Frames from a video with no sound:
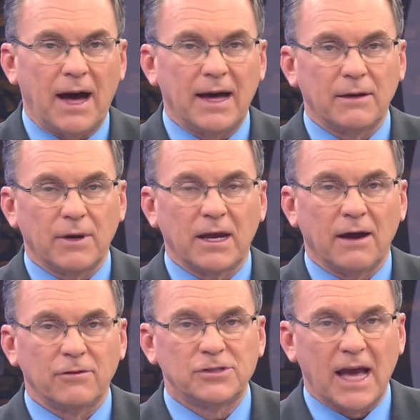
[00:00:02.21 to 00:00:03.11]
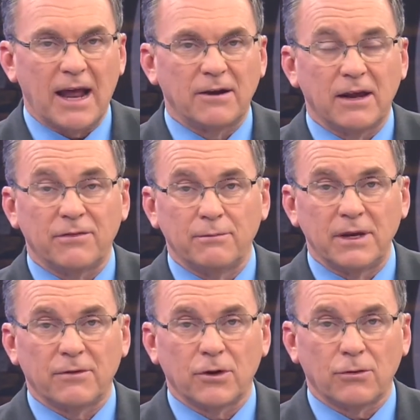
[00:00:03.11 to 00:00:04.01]
body recovered Saturday from
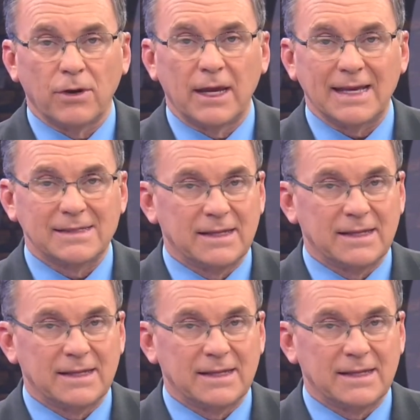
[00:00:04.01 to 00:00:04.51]
Beaver Creek